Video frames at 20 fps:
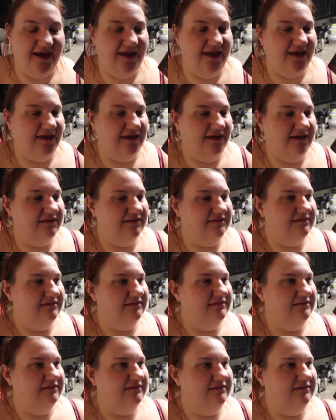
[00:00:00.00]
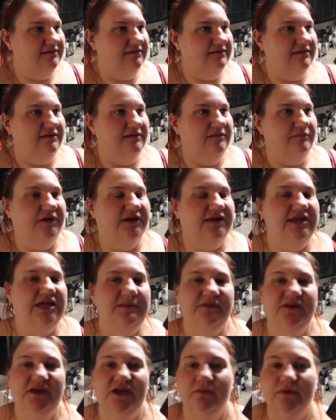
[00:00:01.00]
and but
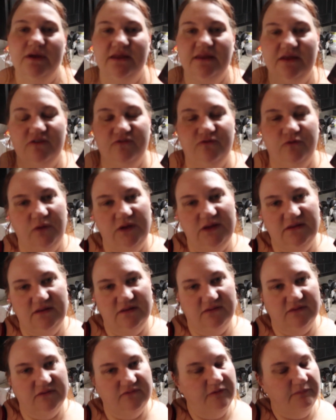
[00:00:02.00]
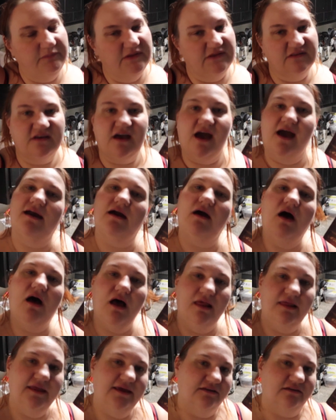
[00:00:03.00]
keeps hearing these voices from the sky
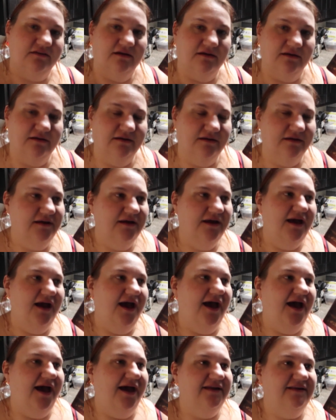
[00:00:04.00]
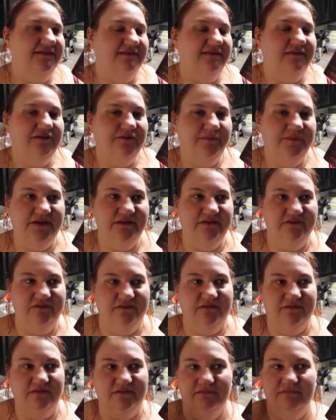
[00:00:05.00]
calling to her and it's a little bit of
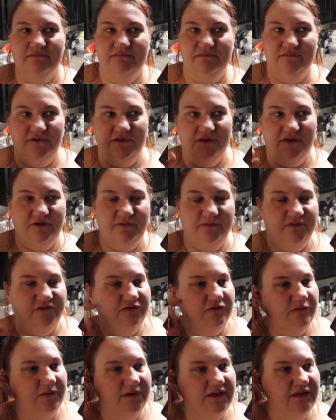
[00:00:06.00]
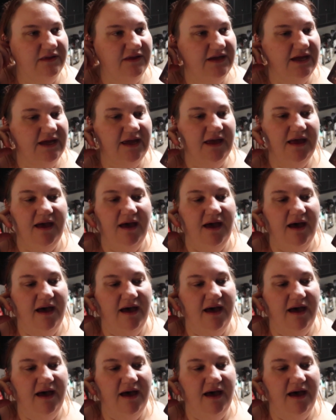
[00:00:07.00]
this a little surreally.